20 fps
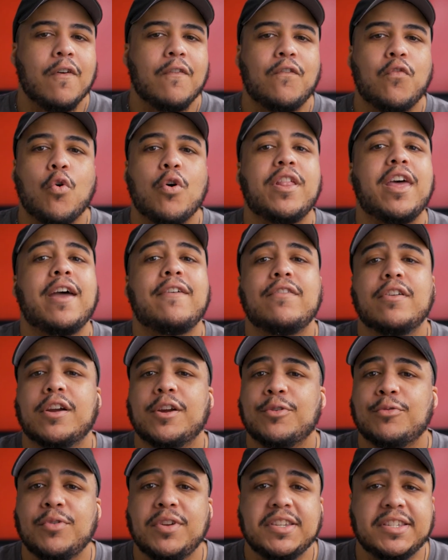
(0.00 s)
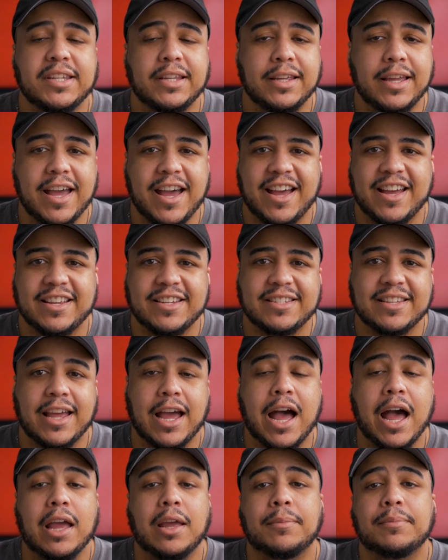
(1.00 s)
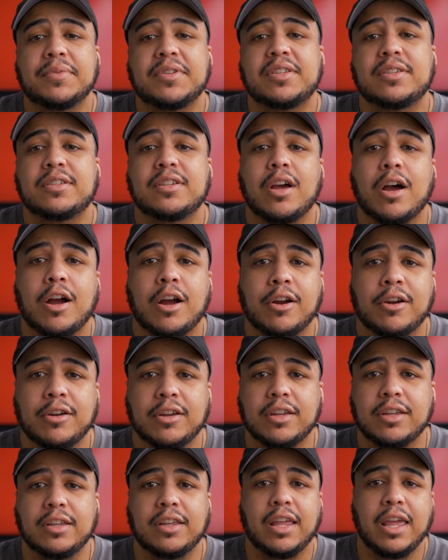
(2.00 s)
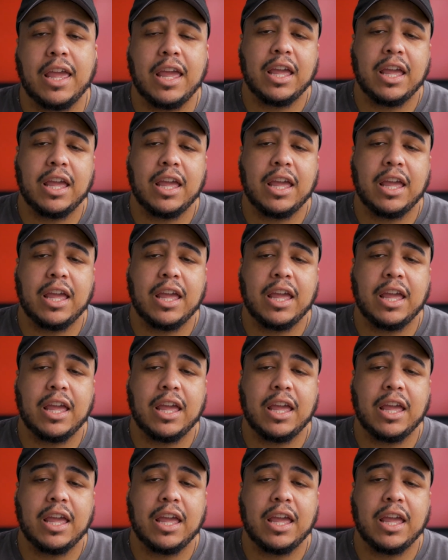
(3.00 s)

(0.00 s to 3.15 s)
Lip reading: for that very reason guys, I am sorry.